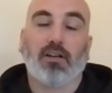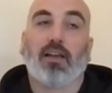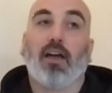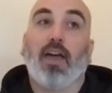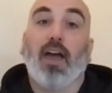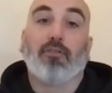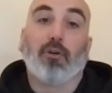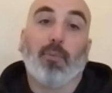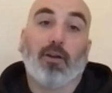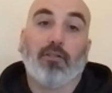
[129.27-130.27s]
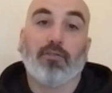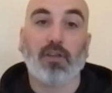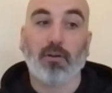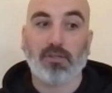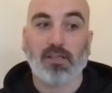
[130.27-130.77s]
Like I have come out of
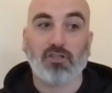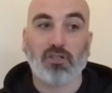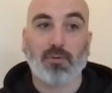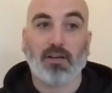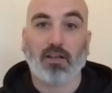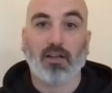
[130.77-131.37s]
therapy sessions being like,